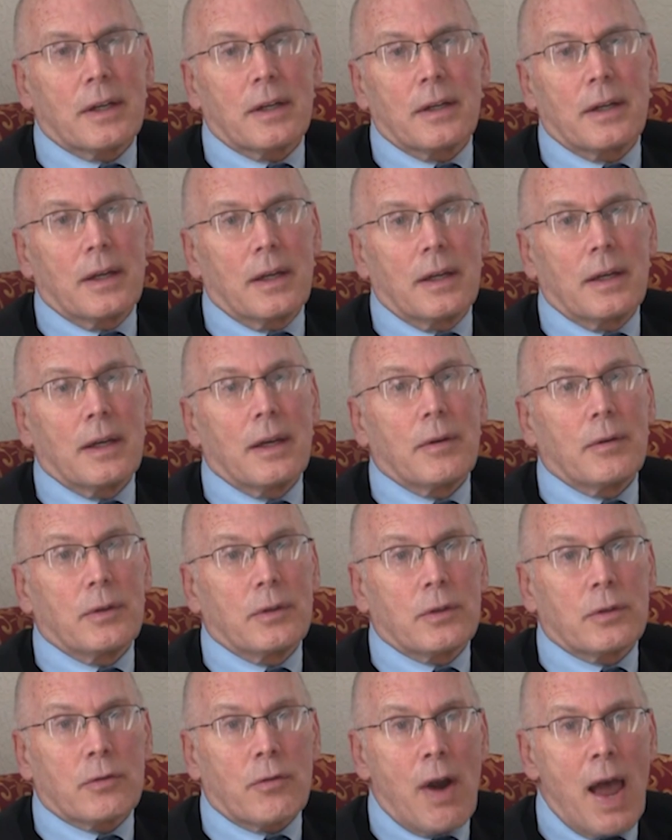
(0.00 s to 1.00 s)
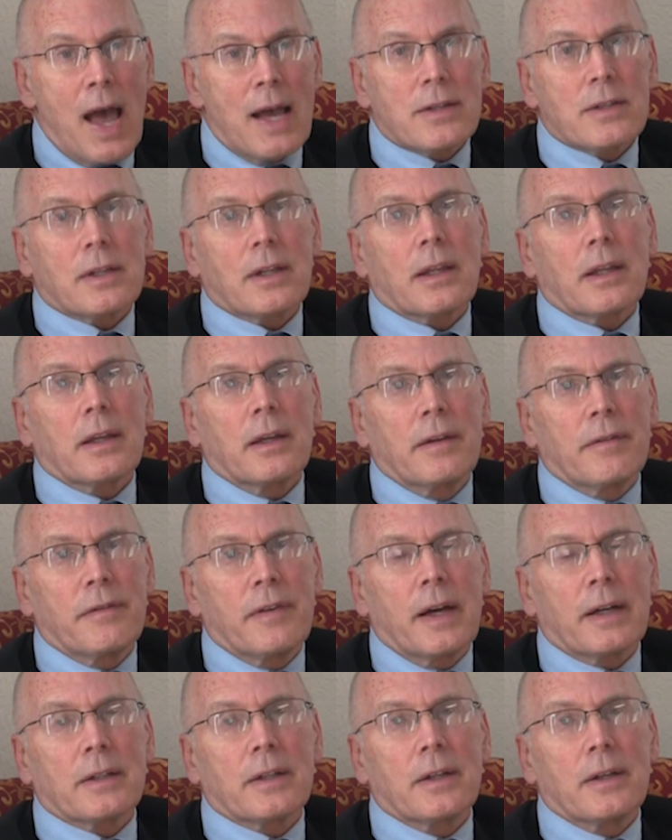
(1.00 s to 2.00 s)
And it drastically
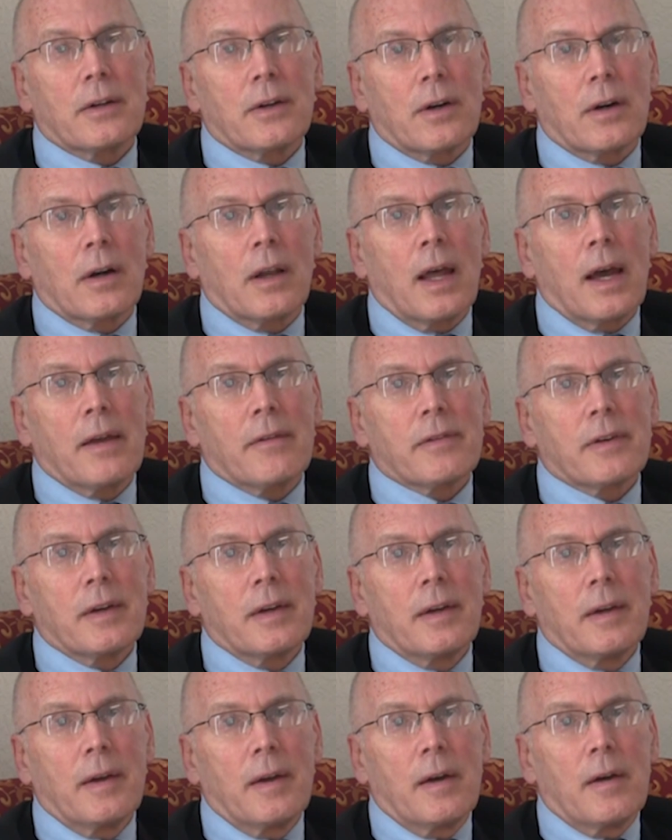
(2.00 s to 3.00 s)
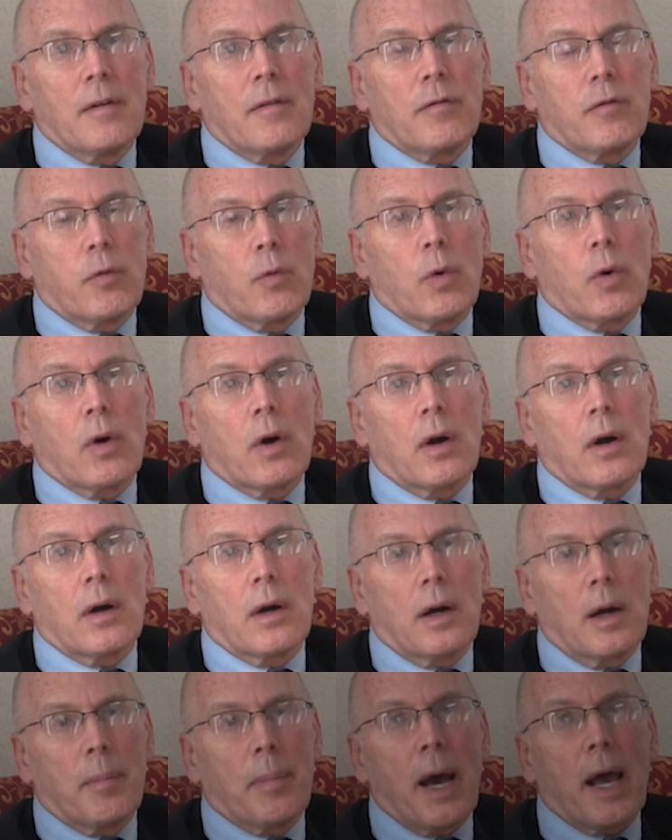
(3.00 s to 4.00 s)
affected her life
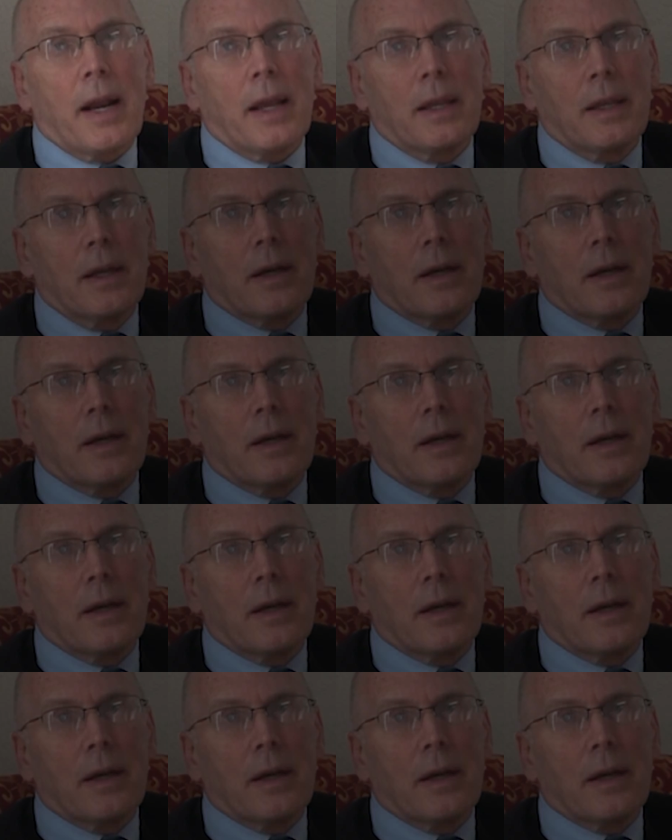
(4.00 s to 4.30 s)
for about a